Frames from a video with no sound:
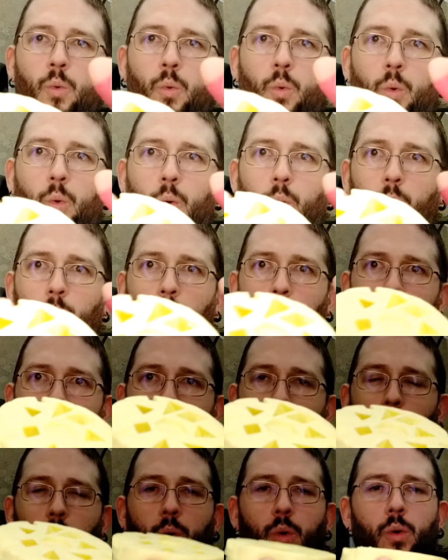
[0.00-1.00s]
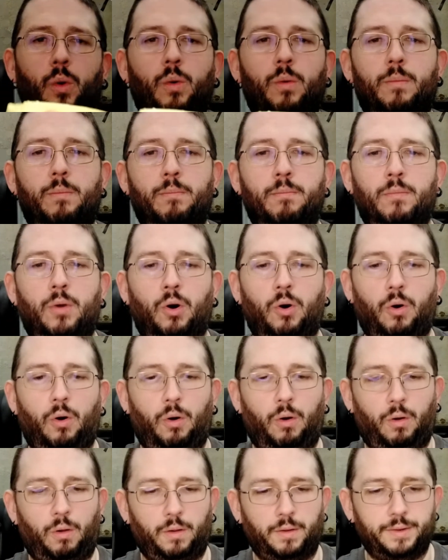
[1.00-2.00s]
Ooh,
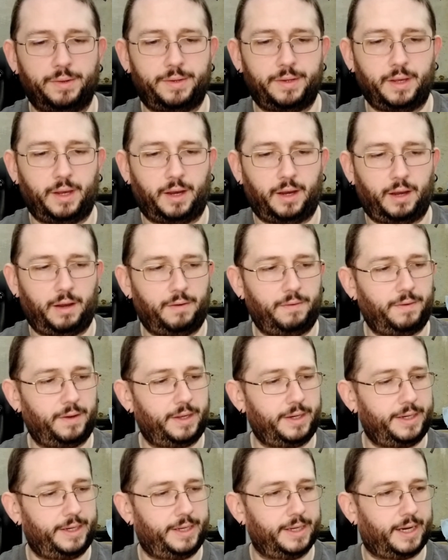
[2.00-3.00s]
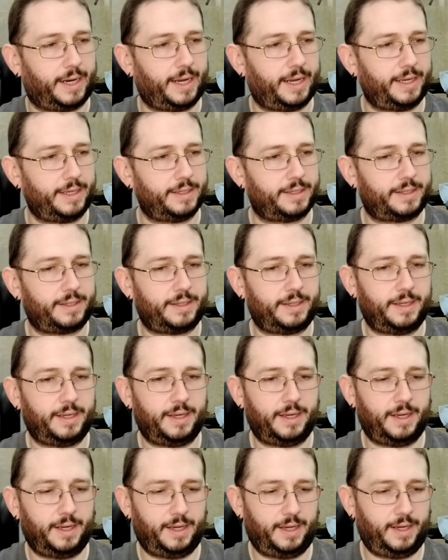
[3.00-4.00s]
molds of dice.
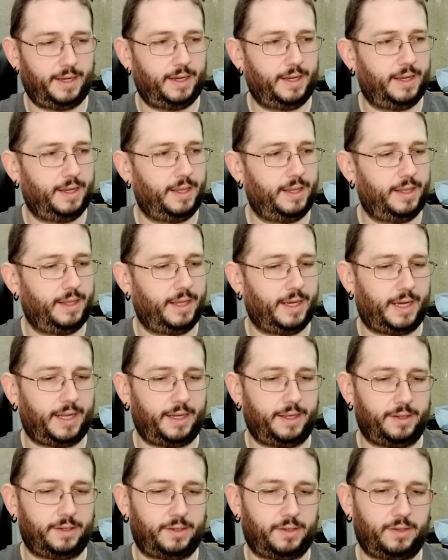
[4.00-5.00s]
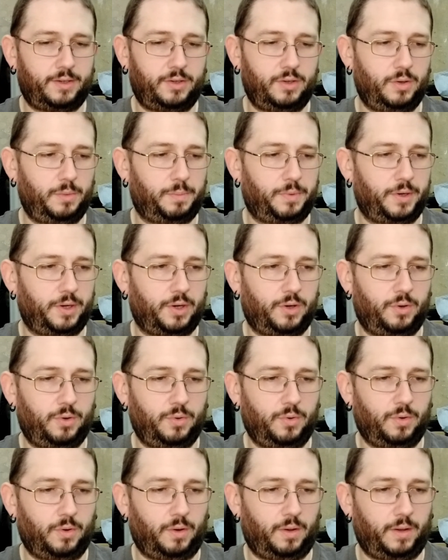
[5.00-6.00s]
That is super
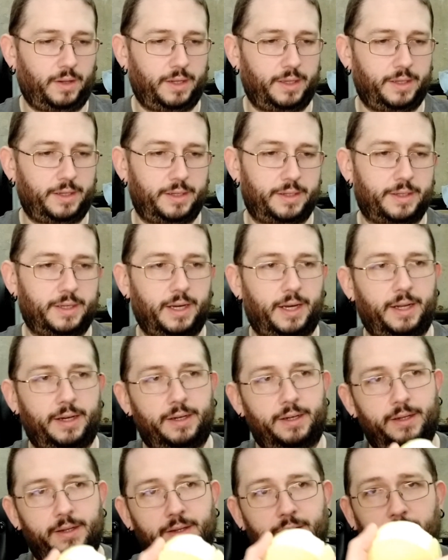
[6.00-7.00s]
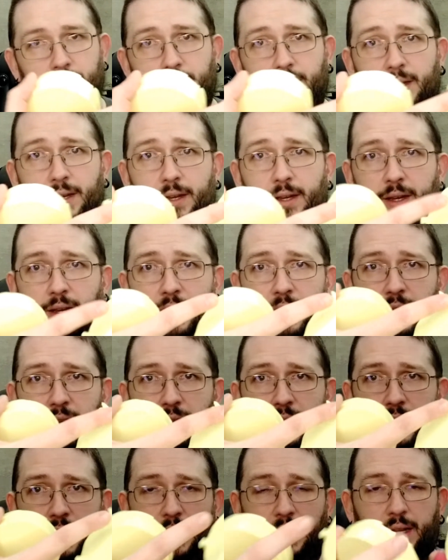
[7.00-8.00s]
cool. And then it's got
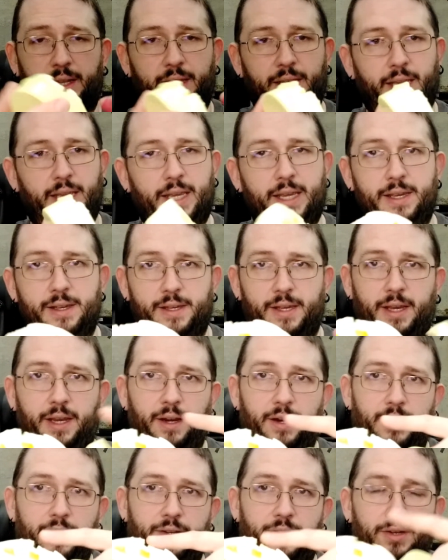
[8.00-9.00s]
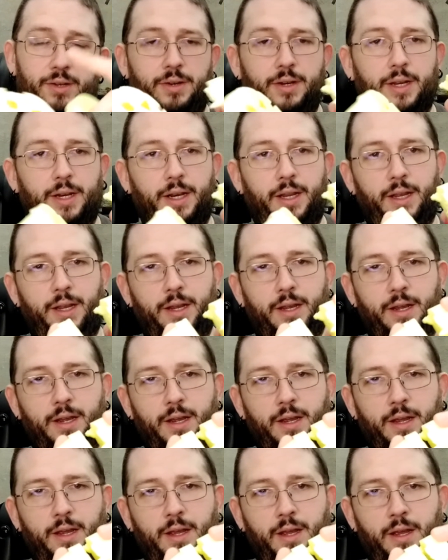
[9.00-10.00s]
the keys here, so you can
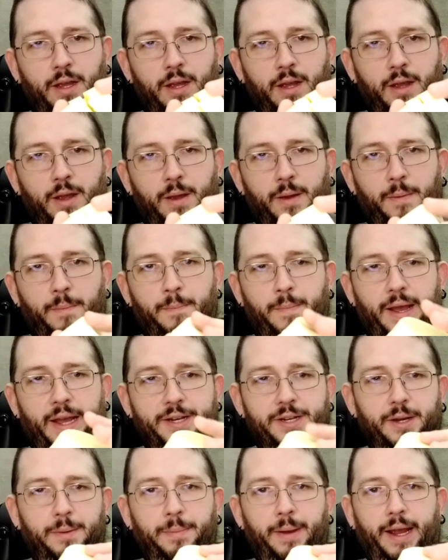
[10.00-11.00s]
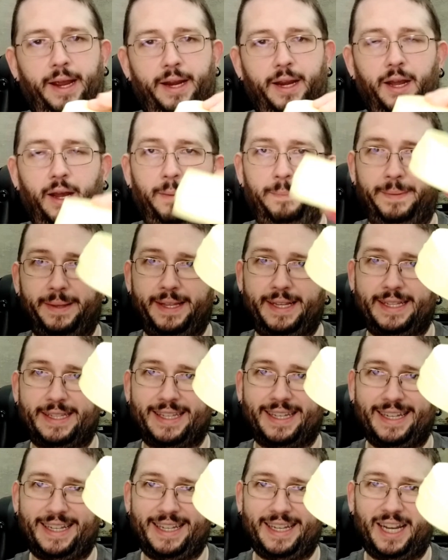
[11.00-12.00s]
match it back up, and then
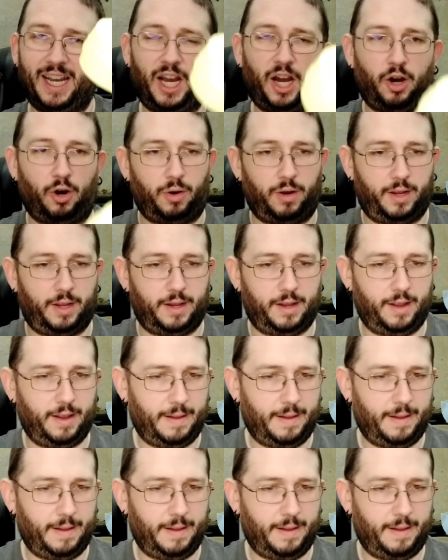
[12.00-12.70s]
it's good to go.